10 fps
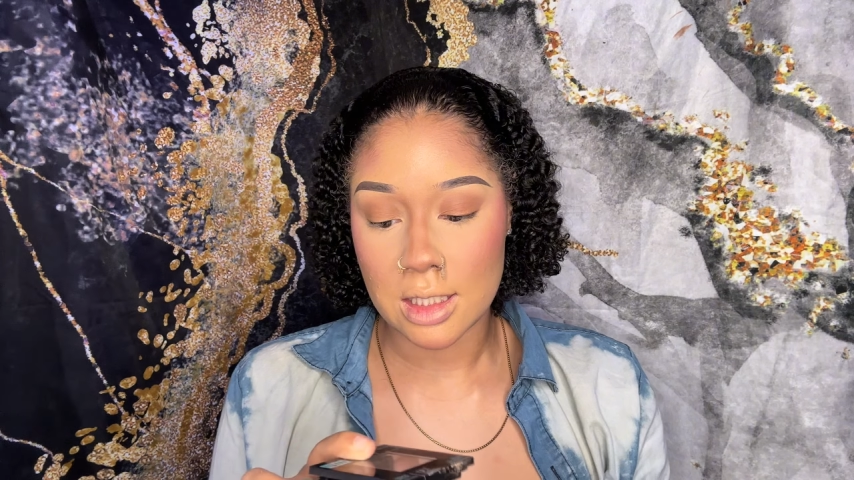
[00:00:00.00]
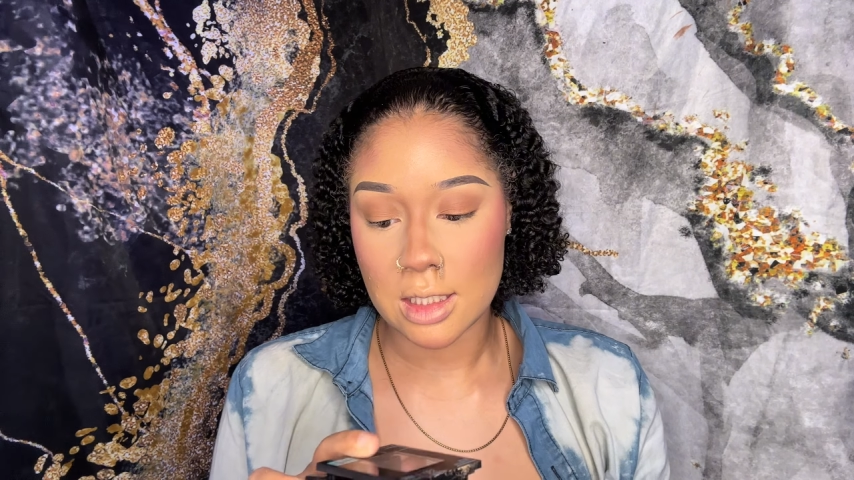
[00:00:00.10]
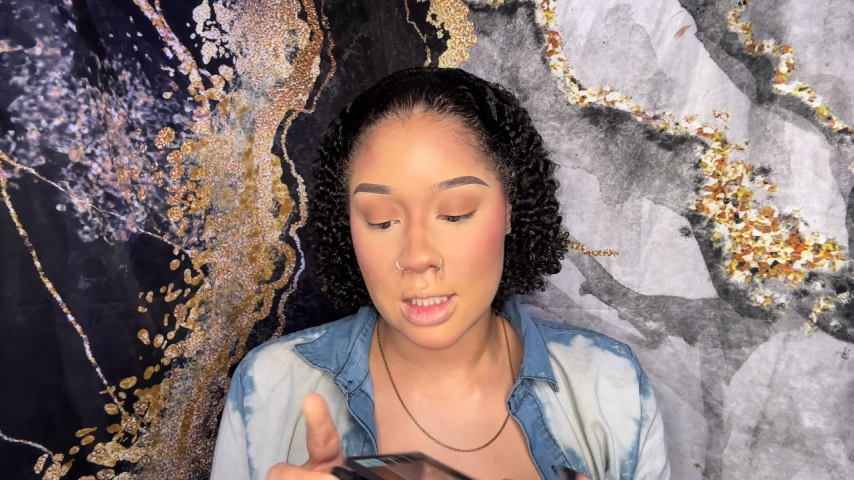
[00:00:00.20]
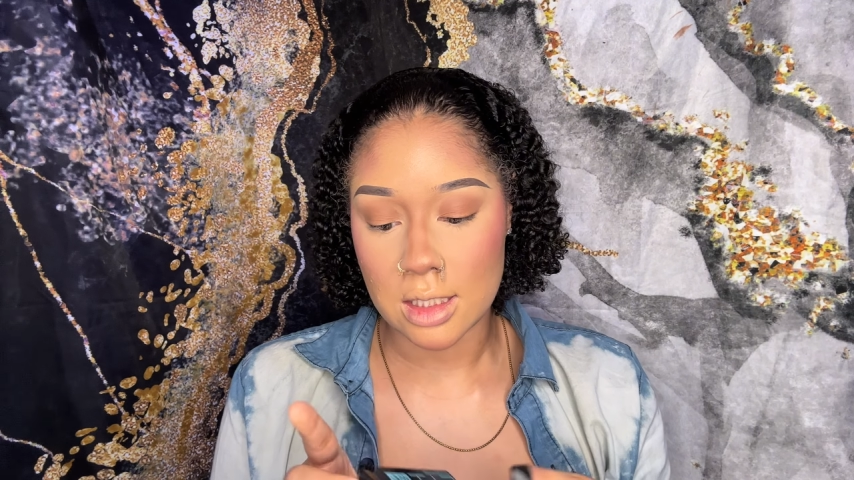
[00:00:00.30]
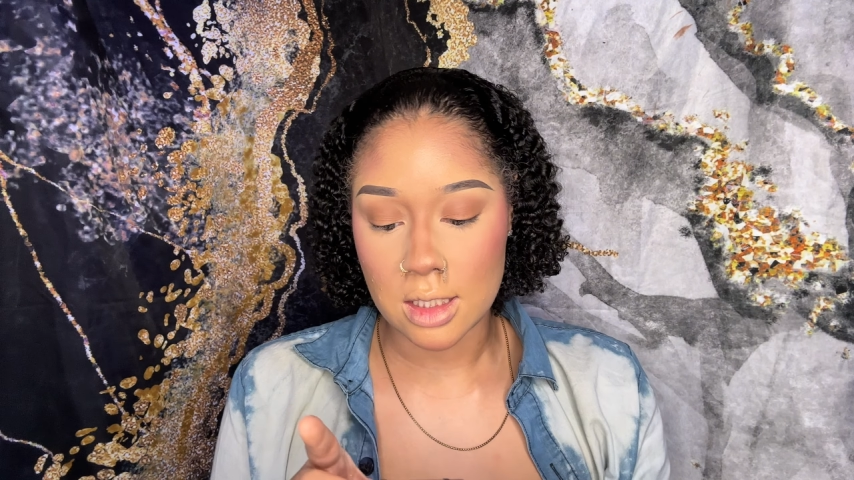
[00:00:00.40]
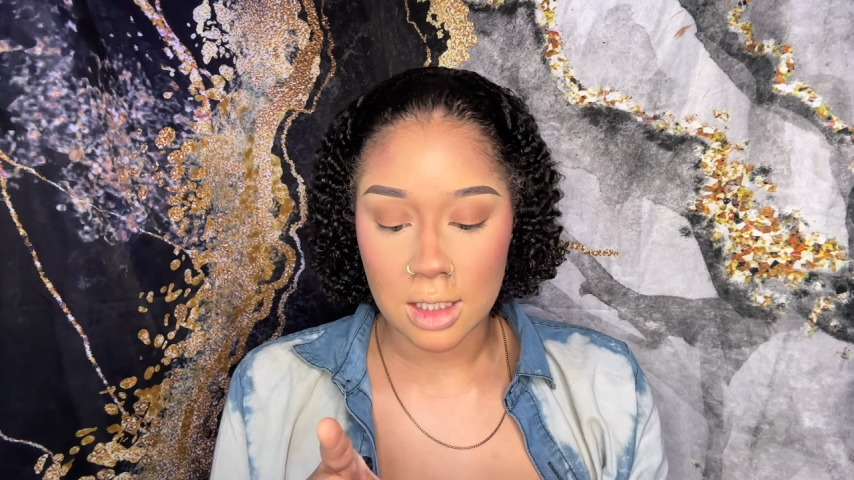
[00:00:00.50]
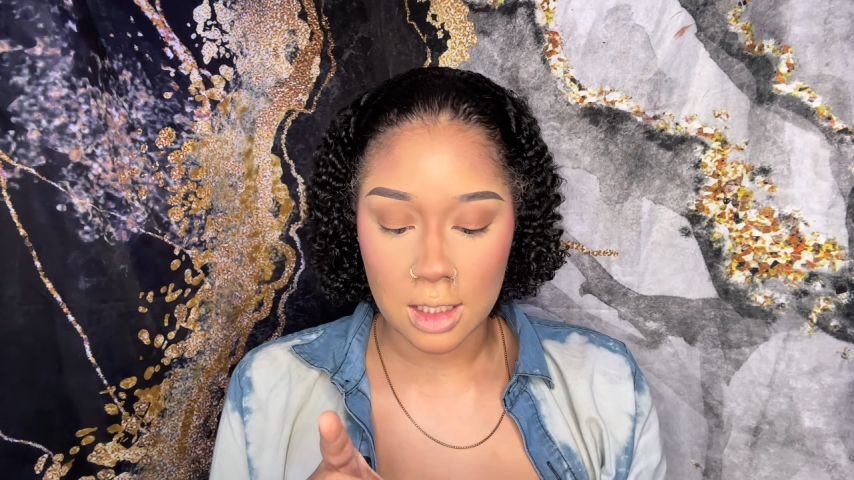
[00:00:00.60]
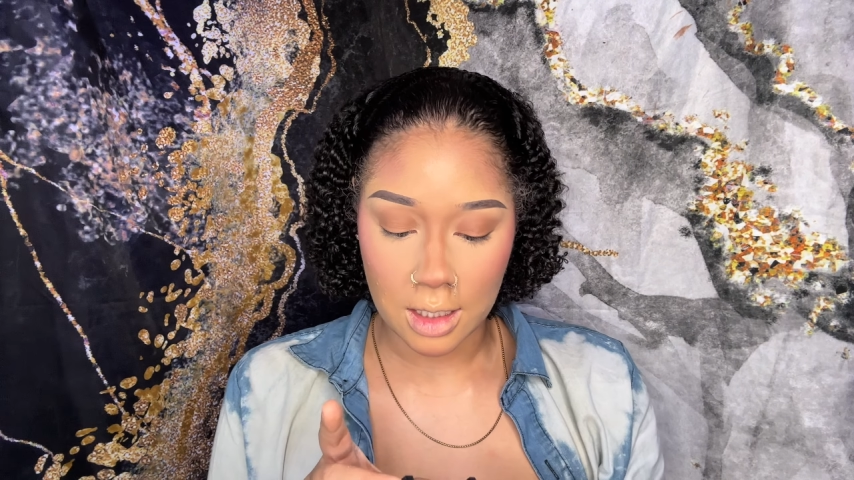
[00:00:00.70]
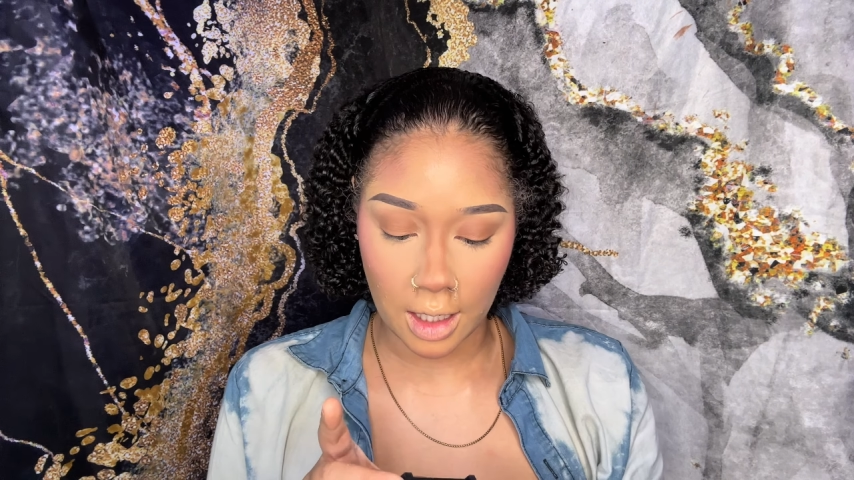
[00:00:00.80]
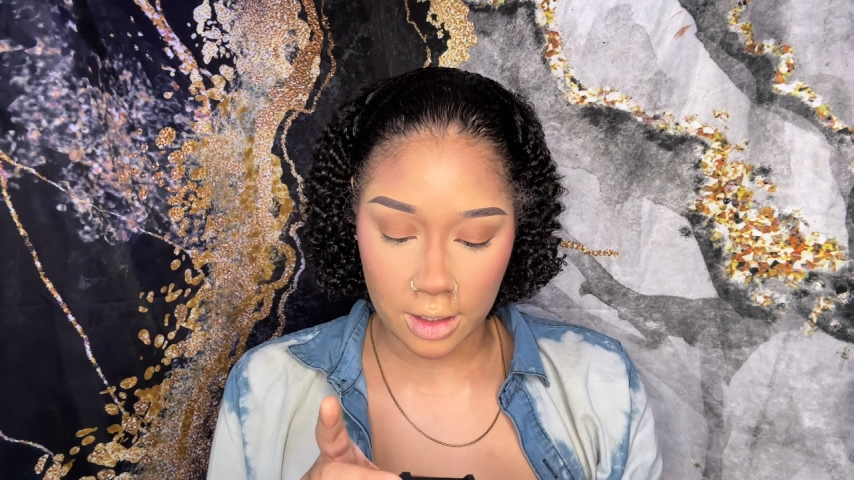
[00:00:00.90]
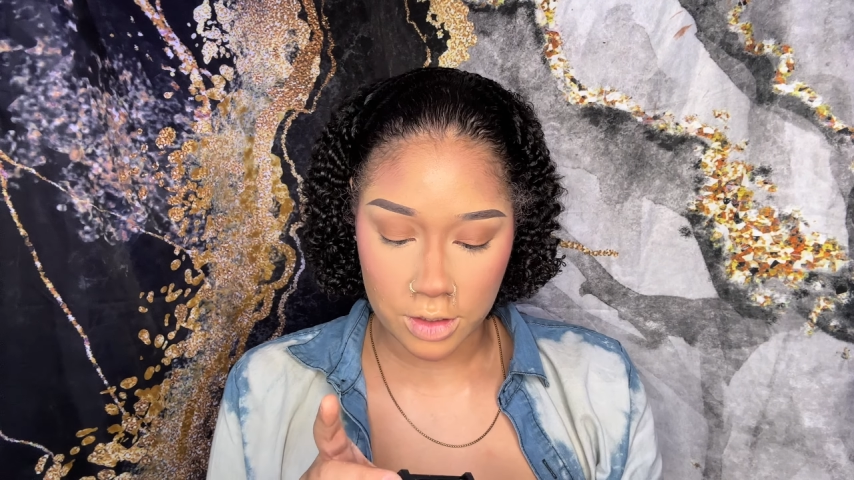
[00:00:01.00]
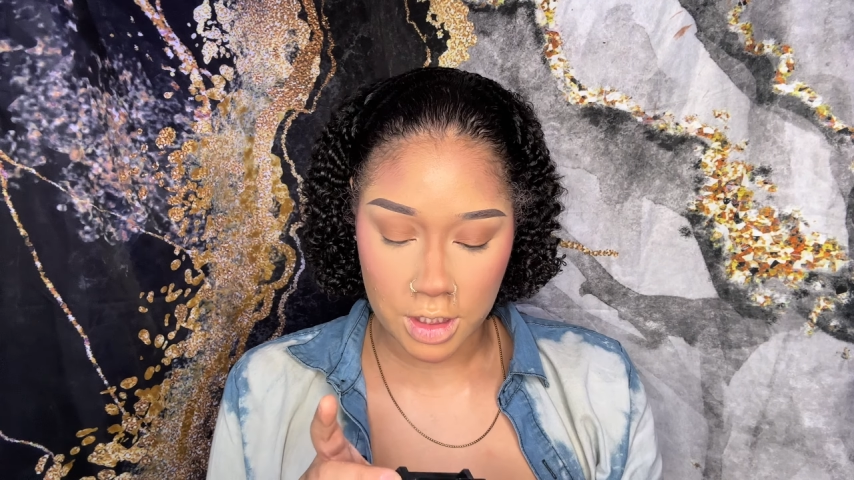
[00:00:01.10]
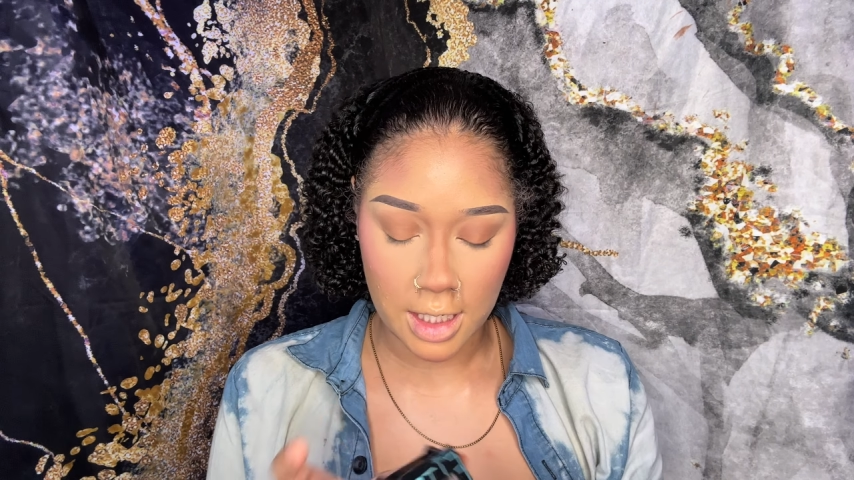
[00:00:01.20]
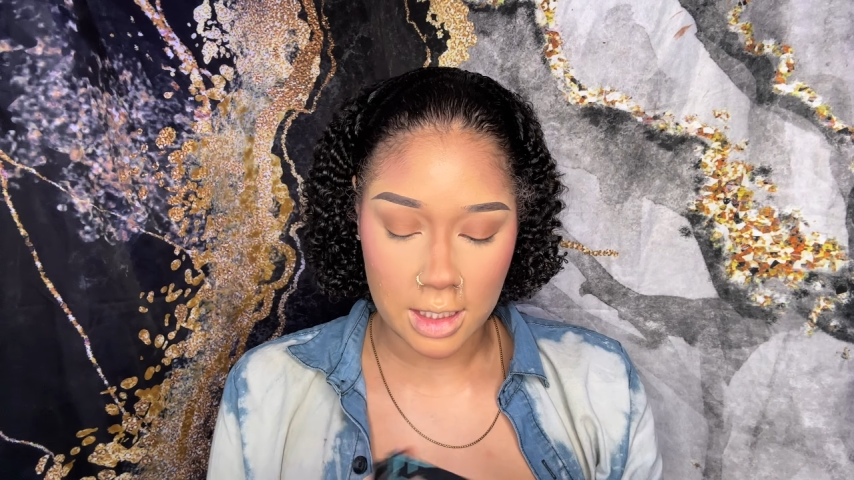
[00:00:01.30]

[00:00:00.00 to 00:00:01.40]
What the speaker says: this is the lighter shade.